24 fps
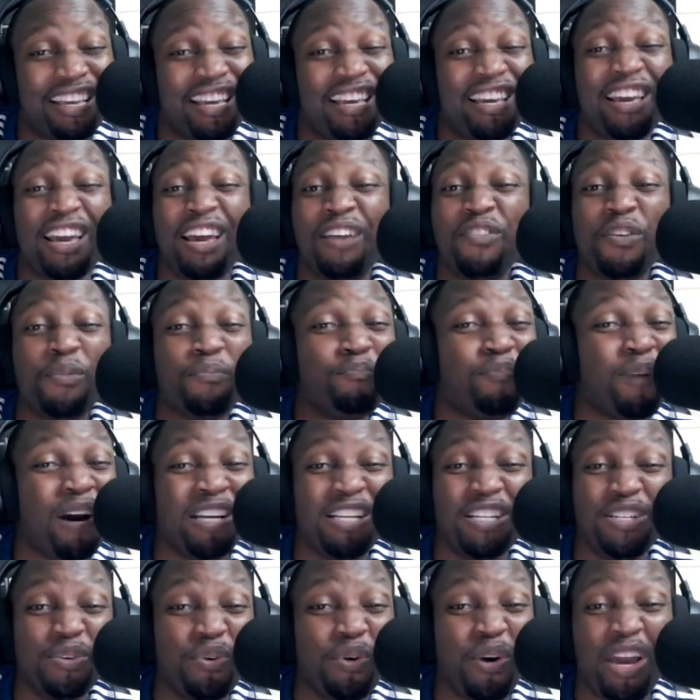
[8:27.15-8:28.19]
Everybody
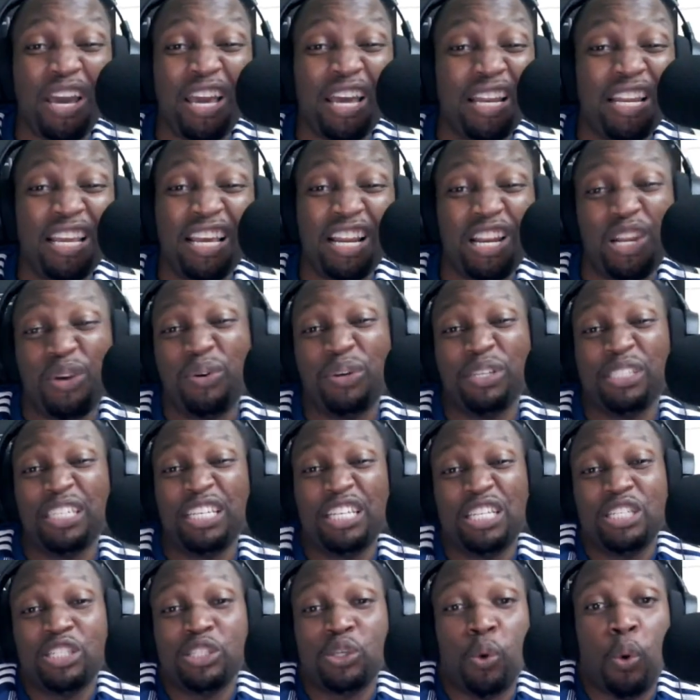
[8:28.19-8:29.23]
know L.A. Lewis
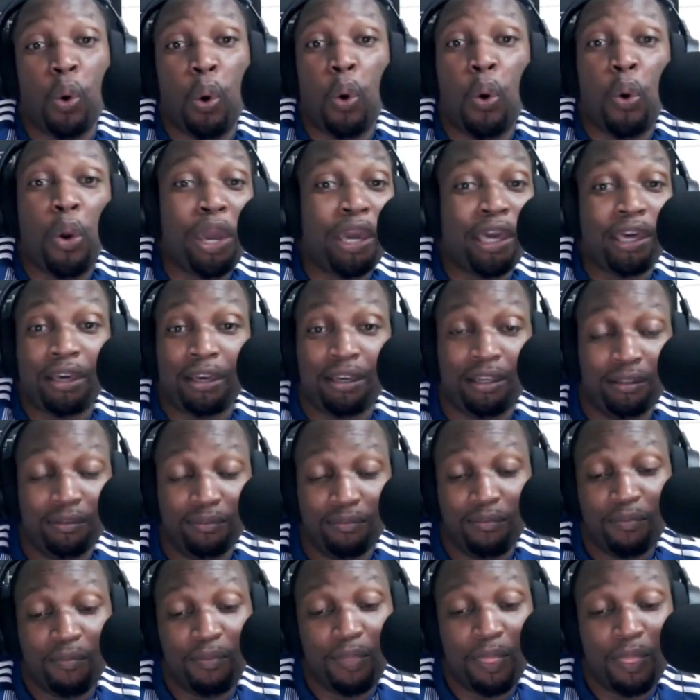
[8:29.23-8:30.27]
is quick,
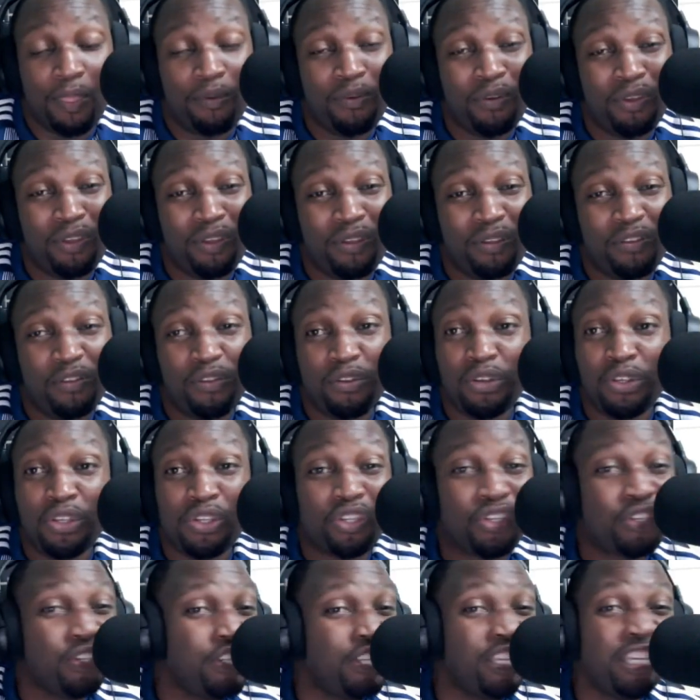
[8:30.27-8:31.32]

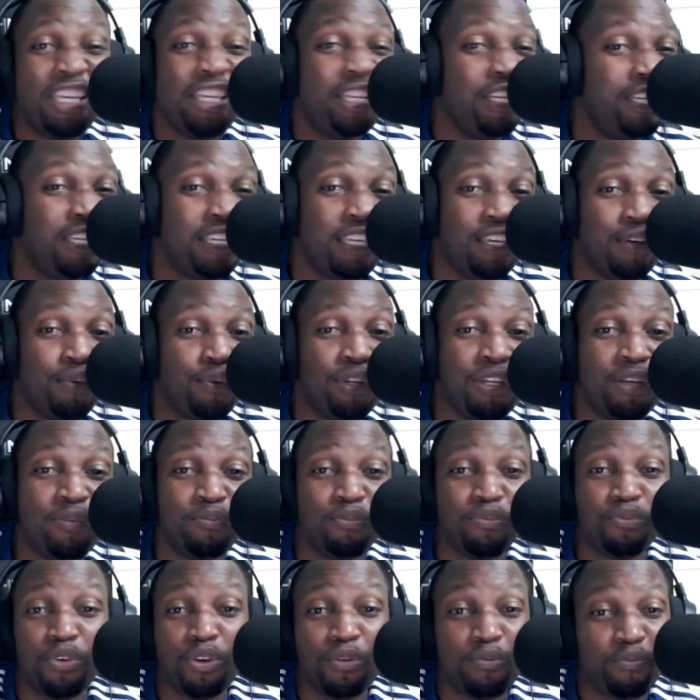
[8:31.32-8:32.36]
silky with
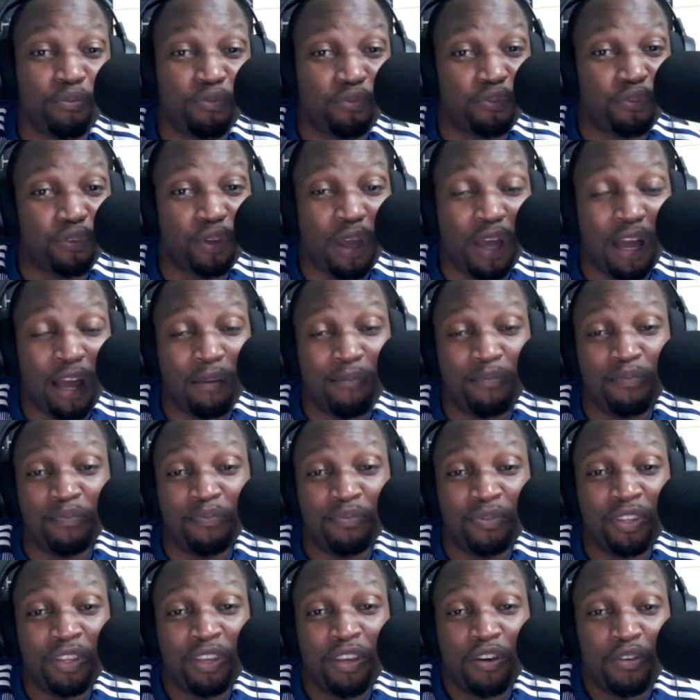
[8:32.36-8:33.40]
him
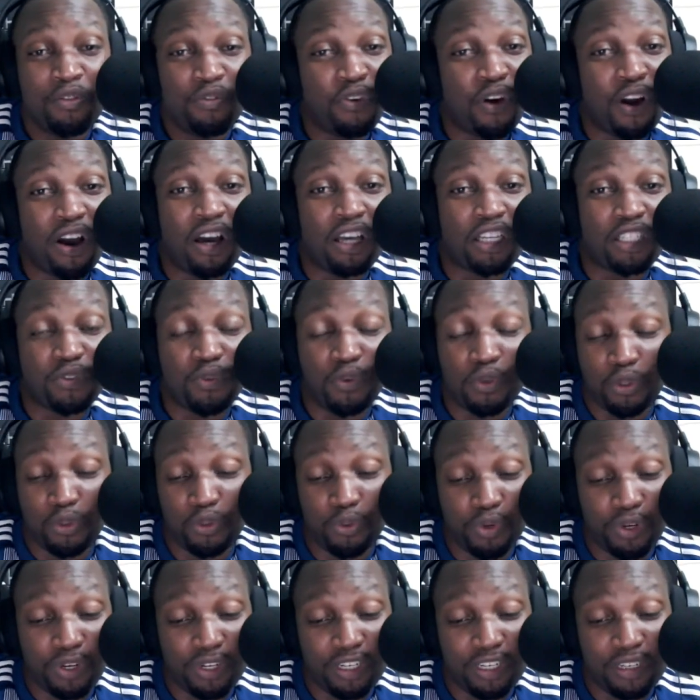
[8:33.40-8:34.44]
fast
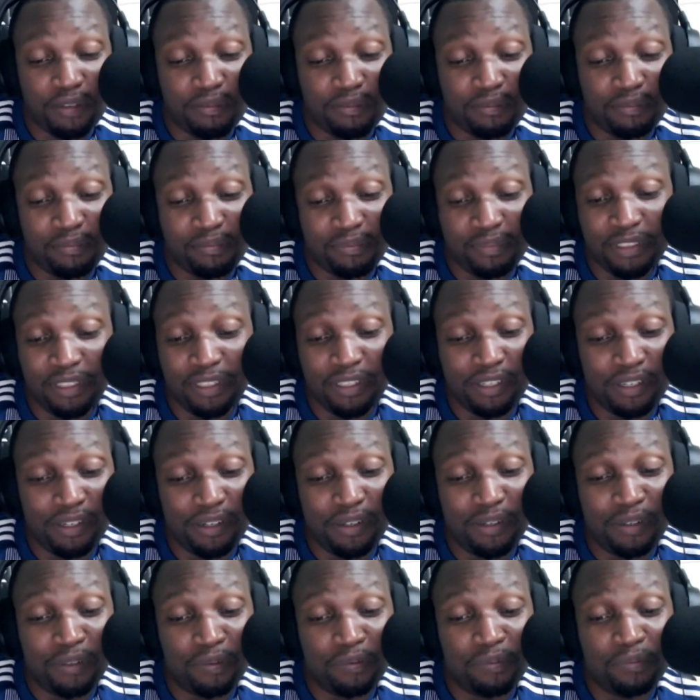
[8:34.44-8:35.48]
footwork then. You
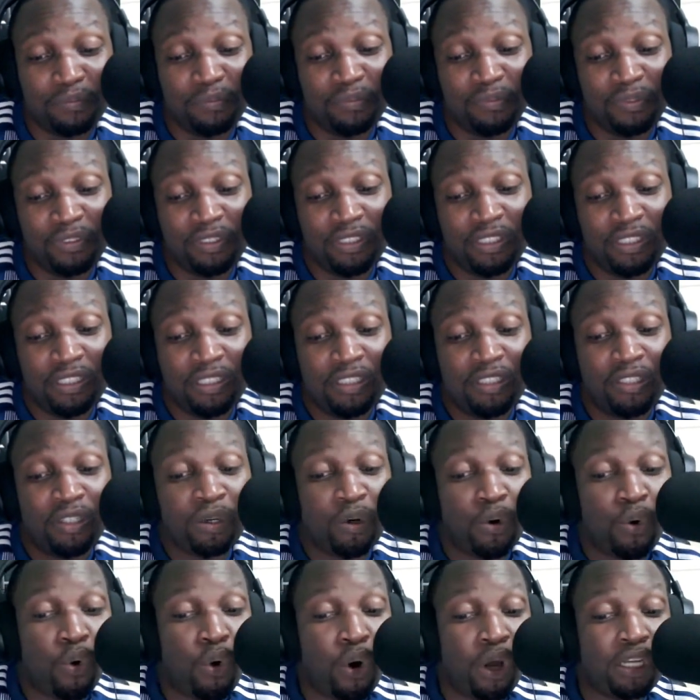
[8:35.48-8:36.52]
know,
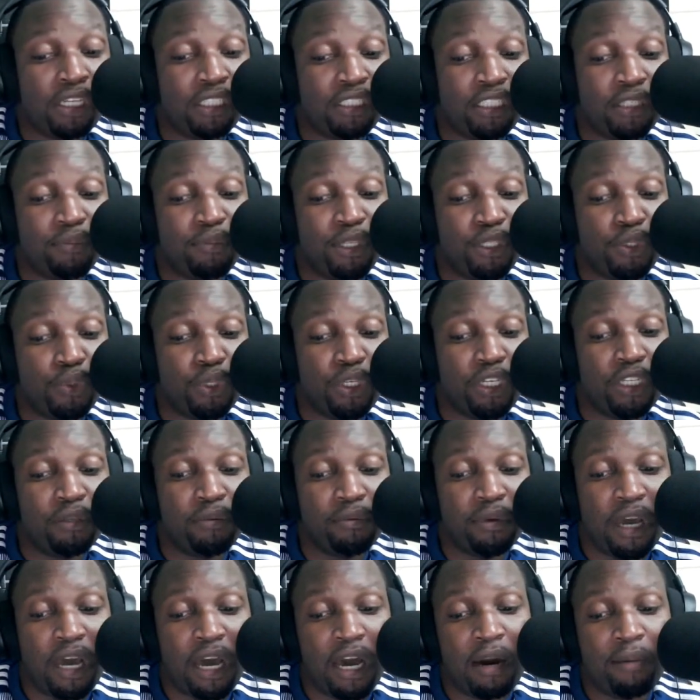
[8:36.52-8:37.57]
quality between
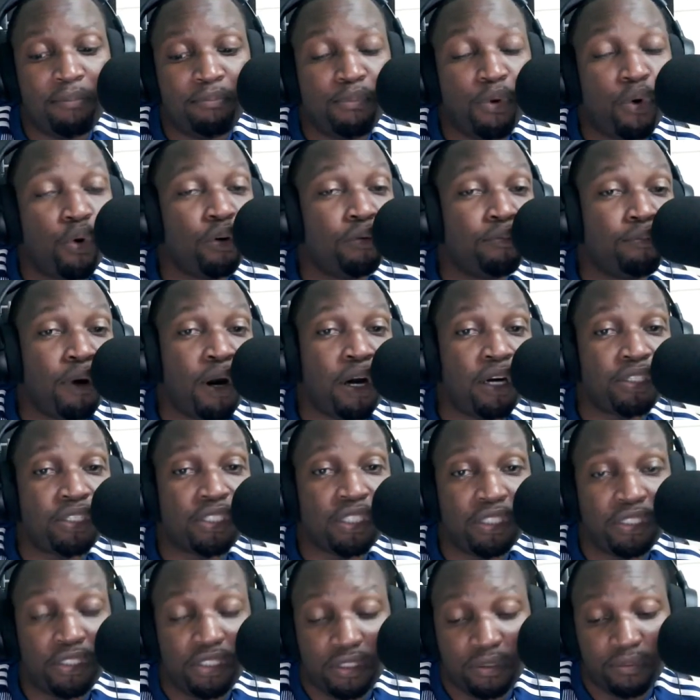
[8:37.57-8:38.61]
both
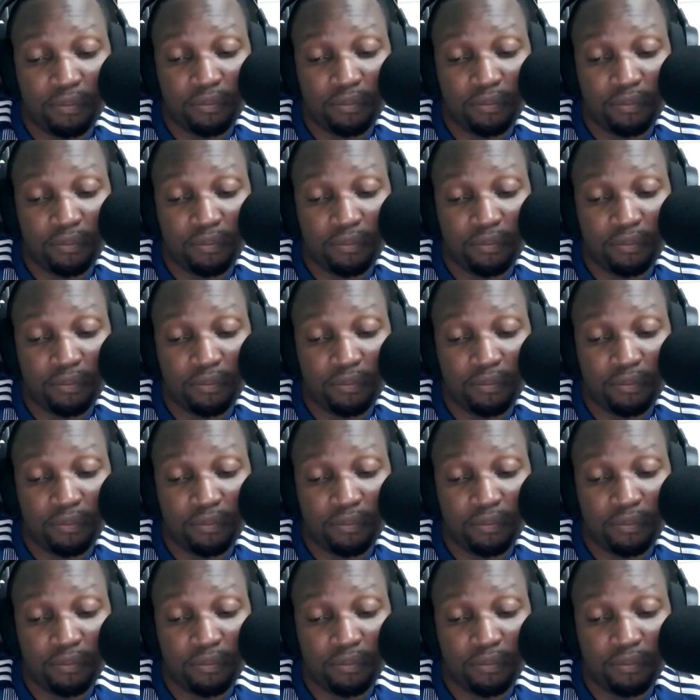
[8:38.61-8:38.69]
boxes.